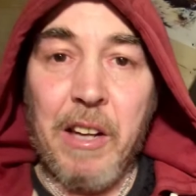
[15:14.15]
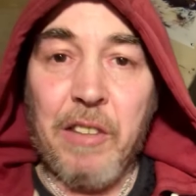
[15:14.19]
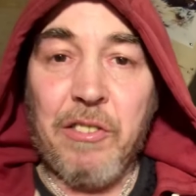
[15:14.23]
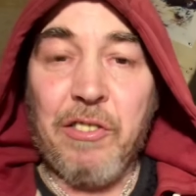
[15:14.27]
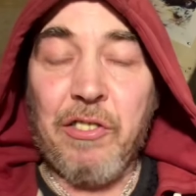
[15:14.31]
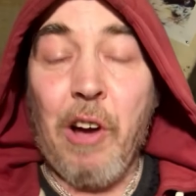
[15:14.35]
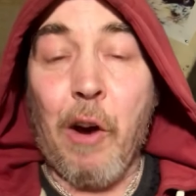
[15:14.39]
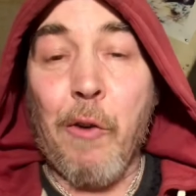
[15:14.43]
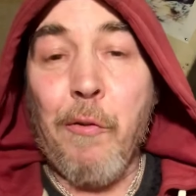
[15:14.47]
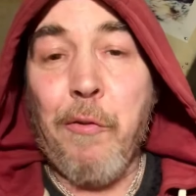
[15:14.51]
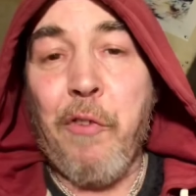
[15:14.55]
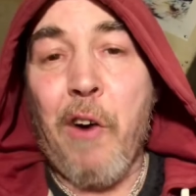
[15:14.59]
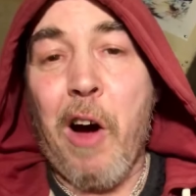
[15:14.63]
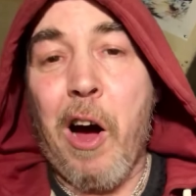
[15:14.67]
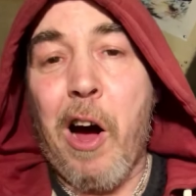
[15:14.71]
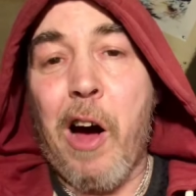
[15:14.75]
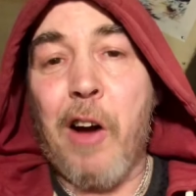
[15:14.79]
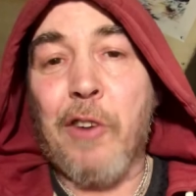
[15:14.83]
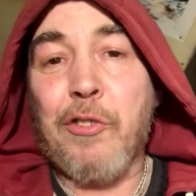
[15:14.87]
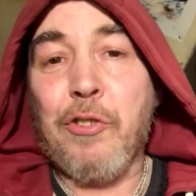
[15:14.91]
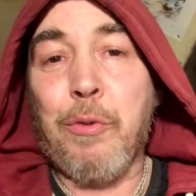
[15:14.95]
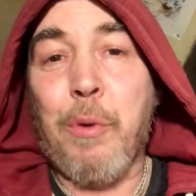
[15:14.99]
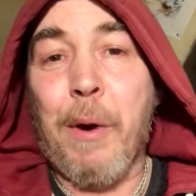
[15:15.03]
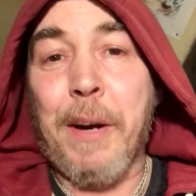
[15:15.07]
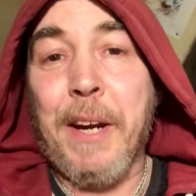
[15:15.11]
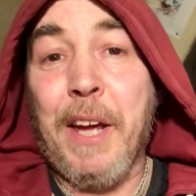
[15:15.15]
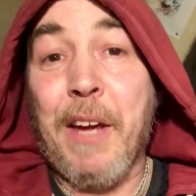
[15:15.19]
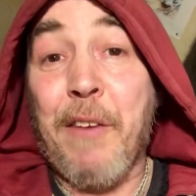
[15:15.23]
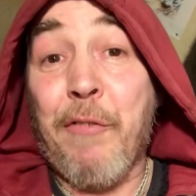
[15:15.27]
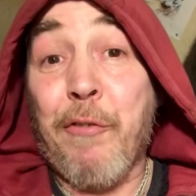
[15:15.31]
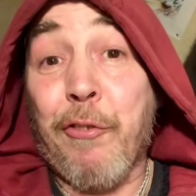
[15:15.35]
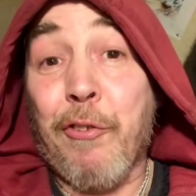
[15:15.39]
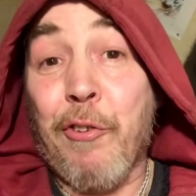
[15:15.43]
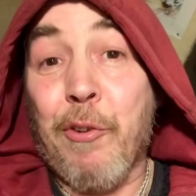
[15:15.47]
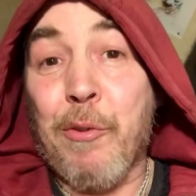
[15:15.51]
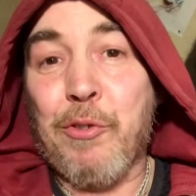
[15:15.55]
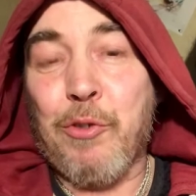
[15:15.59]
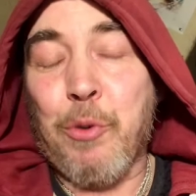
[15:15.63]
So far,
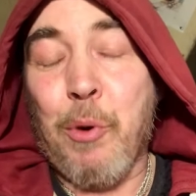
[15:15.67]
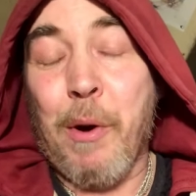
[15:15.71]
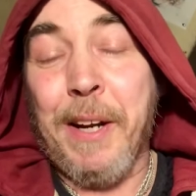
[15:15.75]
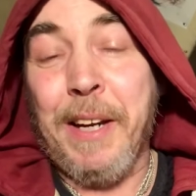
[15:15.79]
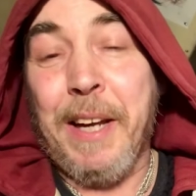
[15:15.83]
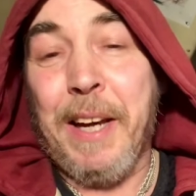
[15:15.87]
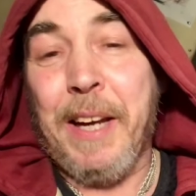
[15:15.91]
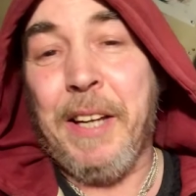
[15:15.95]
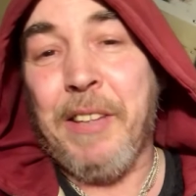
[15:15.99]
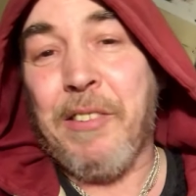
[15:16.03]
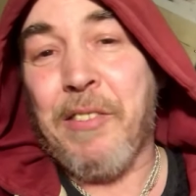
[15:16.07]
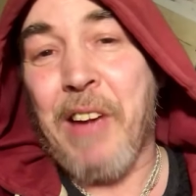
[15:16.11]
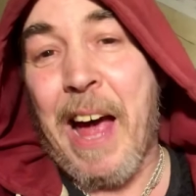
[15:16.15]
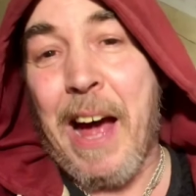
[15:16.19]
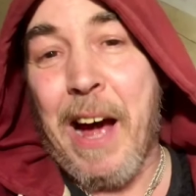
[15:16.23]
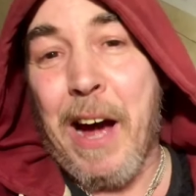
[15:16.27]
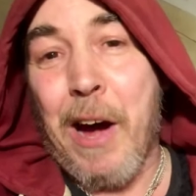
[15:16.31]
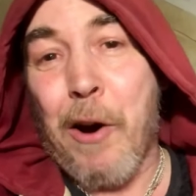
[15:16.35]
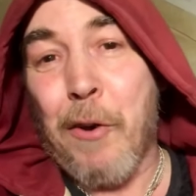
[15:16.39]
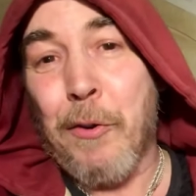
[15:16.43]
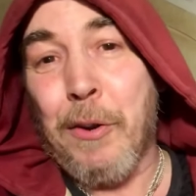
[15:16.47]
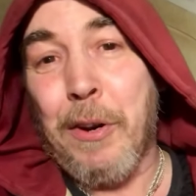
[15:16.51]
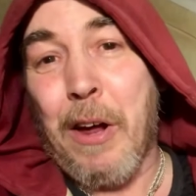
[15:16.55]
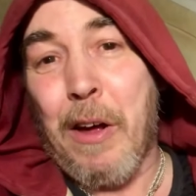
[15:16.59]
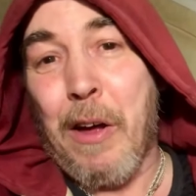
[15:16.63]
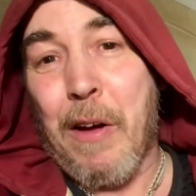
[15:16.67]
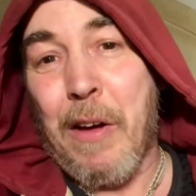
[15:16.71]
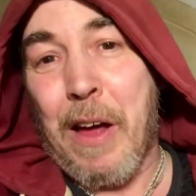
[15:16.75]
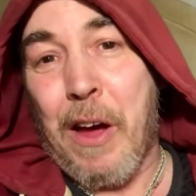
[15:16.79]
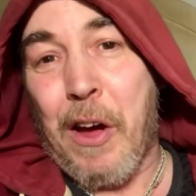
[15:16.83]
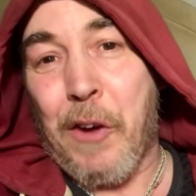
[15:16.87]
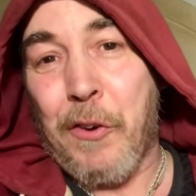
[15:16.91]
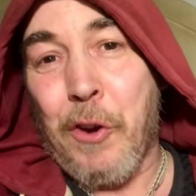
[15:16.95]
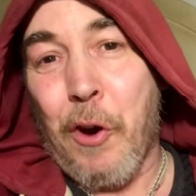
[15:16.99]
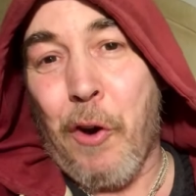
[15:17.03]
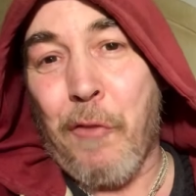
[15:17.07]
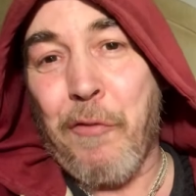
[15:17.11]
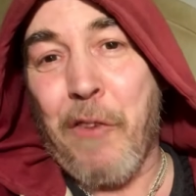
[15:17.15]
20 down,
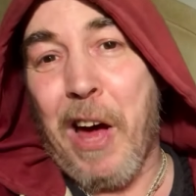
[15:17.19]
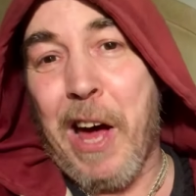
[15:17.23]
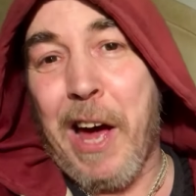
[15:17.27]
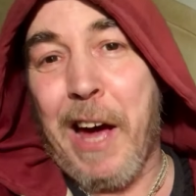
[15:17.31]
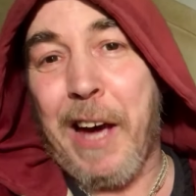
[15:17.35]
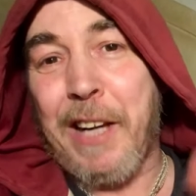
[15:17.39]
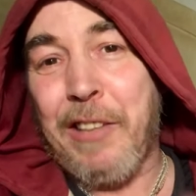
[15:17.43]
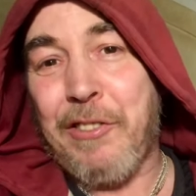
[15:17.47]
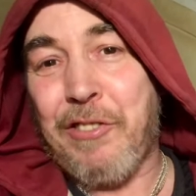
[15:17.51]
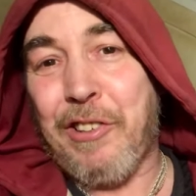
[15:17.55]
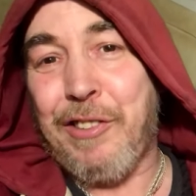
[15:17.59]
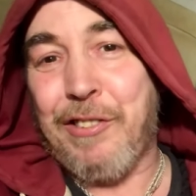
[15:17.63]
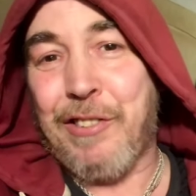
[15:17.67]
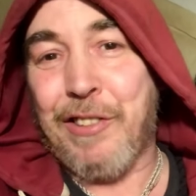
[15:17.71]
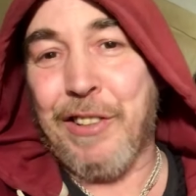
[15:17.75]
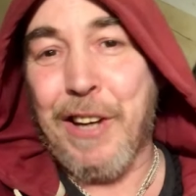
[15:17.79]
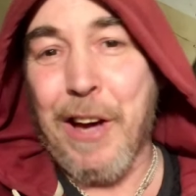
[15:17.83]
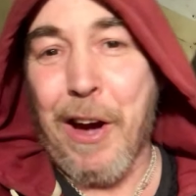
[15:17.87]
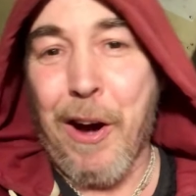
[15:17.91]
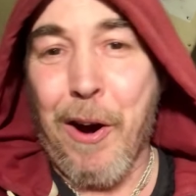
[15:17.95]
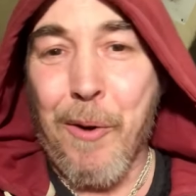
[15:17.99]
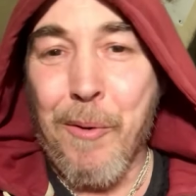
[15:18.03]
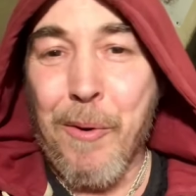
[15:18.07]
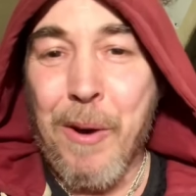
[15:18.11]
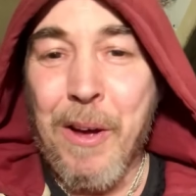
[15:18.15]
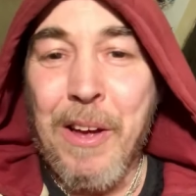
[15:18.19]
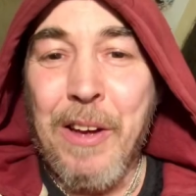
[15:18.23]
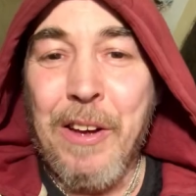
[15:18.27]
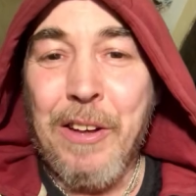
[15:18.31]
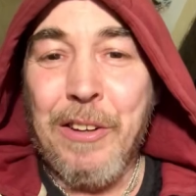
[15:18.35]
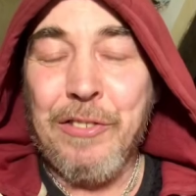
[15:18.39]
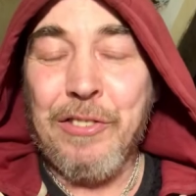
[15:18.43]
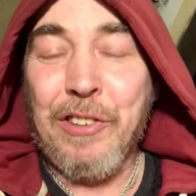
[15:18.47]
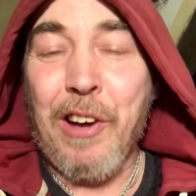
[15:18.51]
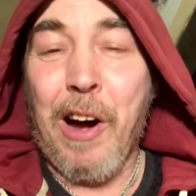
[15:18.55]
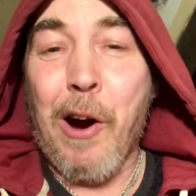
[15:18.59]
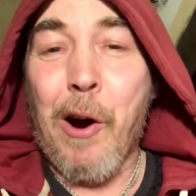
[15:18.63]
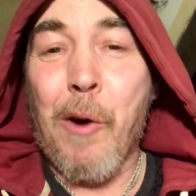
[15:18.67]
another 80 to go.
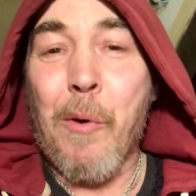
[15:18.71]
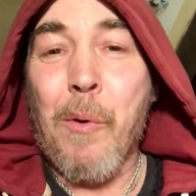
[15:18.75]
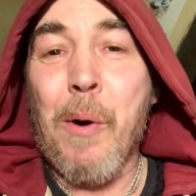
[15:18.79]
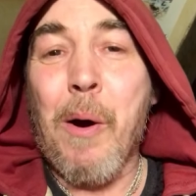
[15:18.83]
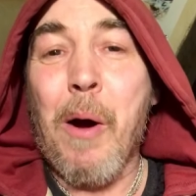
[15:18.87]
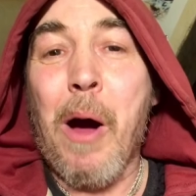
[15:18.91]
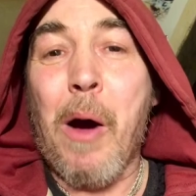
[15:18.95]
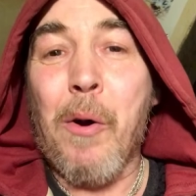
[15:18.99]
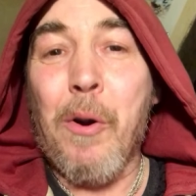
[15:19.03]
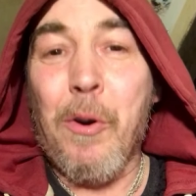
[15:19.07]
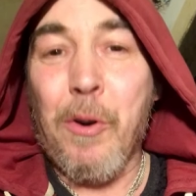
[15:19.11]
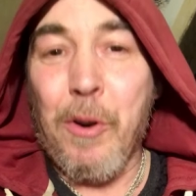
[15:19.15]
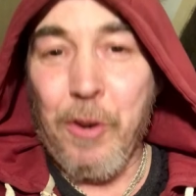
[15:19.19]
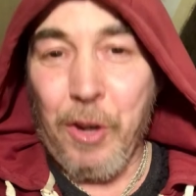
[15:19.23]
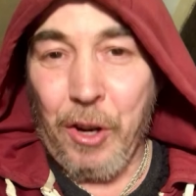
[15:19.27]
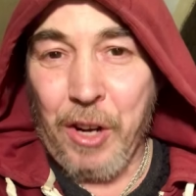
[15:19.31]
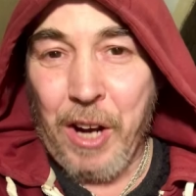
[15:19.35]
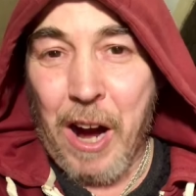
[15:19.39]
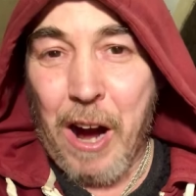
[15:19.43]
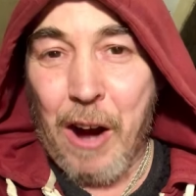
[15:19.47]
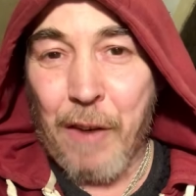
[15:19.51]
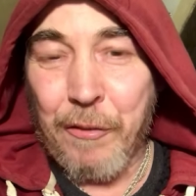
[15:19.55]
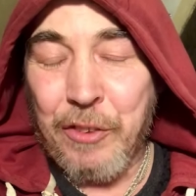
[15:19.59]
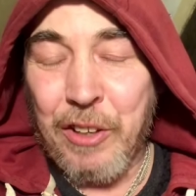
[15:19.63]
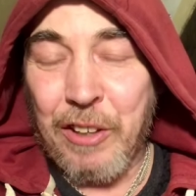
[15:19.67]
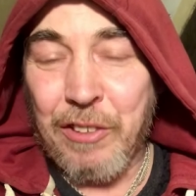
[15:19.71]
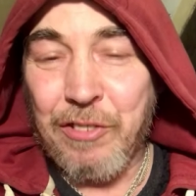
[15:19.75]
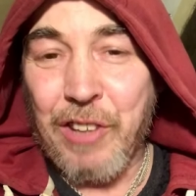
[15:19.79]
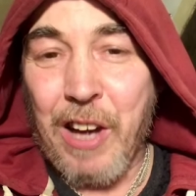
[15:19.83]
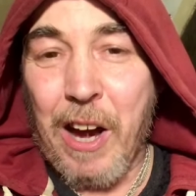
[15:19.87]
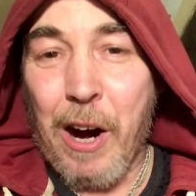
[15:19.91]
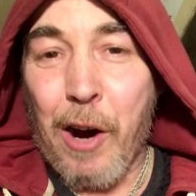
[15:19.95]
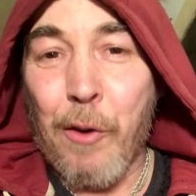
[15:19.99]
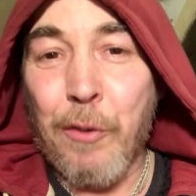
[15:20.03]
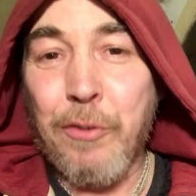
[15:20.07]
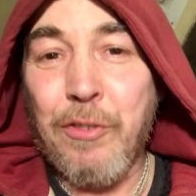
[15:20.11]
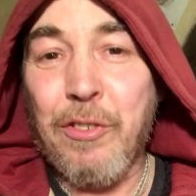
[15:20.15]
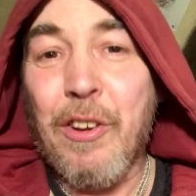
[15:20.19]
So look after
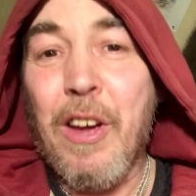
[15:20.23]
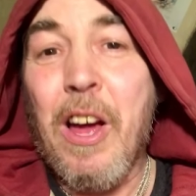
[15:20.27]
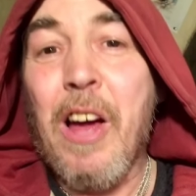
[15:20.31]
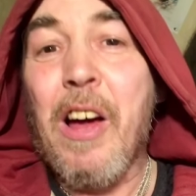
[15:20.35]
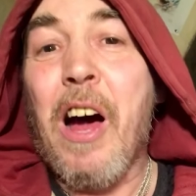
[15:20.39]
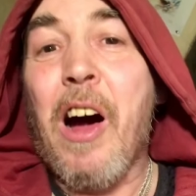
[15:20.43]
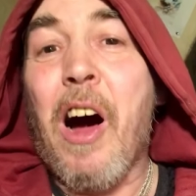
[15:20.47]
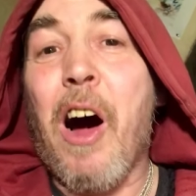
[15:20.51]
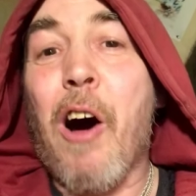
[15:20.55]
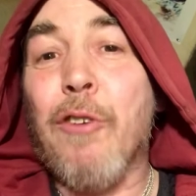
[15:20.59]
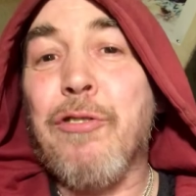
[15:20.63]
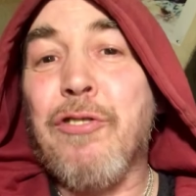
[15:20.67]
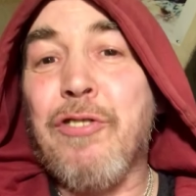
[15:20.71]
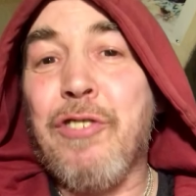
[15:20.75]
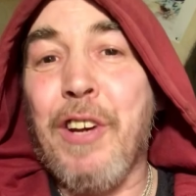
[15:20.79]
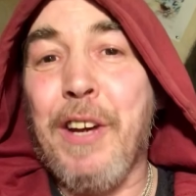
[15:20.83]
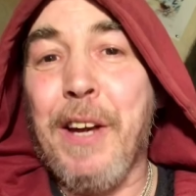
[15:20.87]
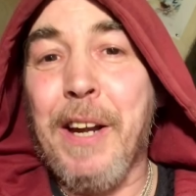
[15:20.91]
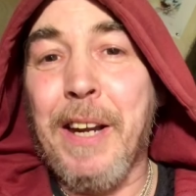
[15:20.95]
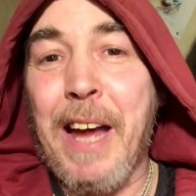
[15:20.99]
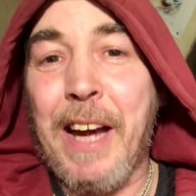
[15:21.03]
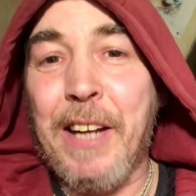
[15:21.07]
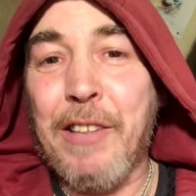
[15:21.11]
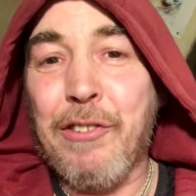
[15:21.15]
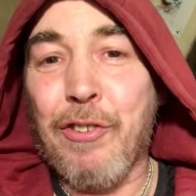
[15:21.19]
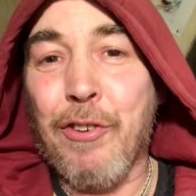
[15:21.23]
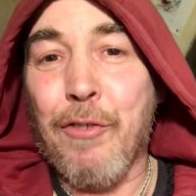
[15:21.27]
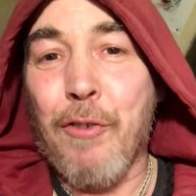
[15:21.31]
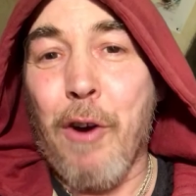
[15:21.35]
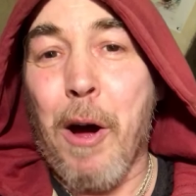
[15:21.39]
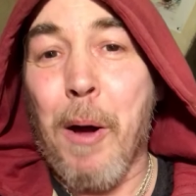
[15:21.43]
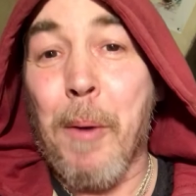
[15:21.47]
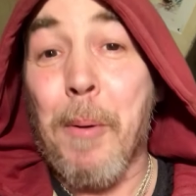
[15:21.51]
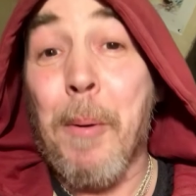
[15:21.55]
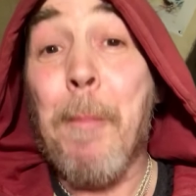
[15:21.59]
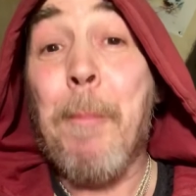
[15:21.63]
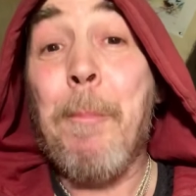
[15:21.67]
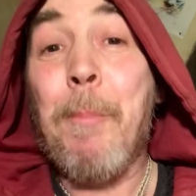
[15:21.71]
yourselves. I'll see you later
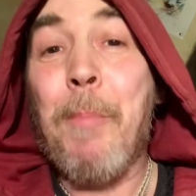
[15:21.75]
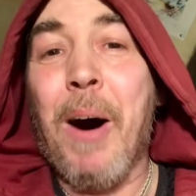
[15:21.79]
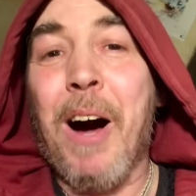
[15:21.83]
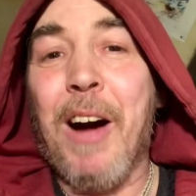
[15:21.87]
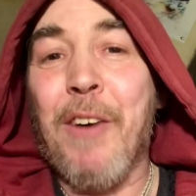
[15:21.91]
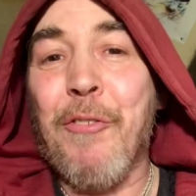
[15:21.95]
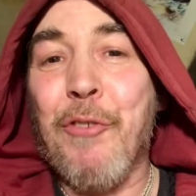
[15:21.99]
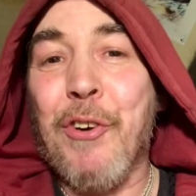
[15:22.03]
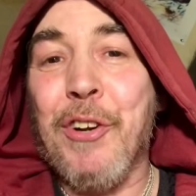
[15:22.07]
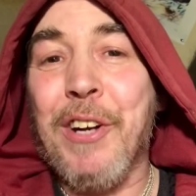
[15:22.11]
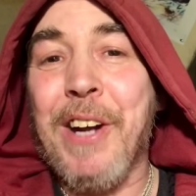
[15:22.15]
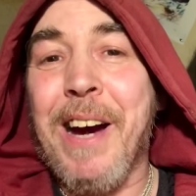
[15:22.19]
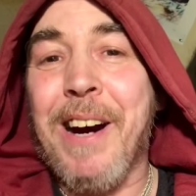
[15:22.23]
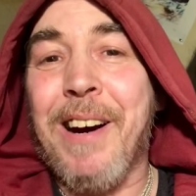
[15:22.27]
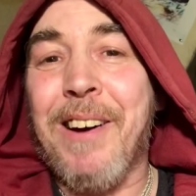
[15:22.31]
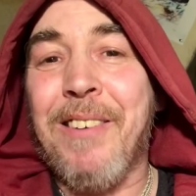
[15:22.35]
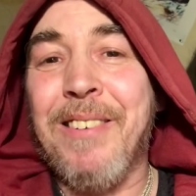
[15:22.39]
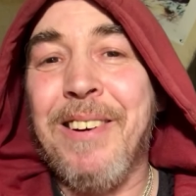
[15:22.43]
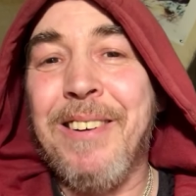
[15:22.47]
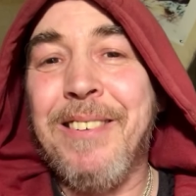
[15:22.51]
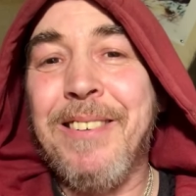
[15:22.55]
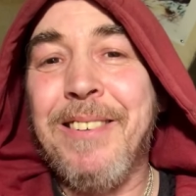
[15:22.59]
on. Bye for now.